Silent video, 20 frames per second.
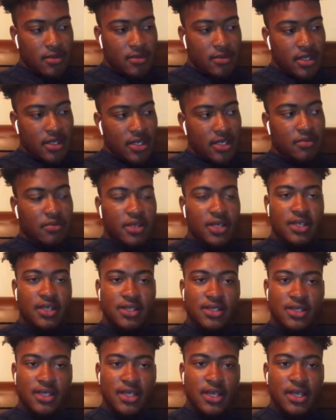I mean, the
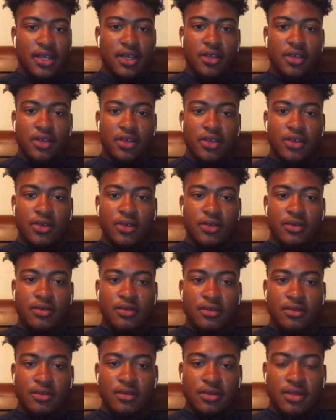biggest thing,
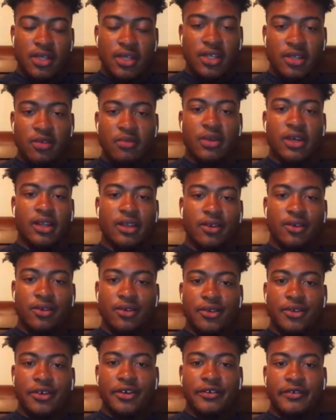ain't nobody
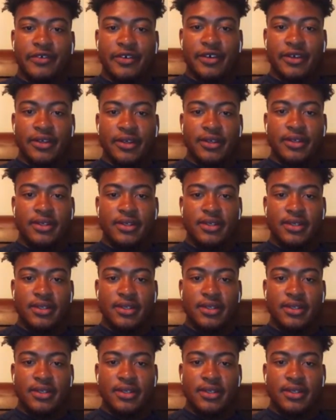gonna do it for you.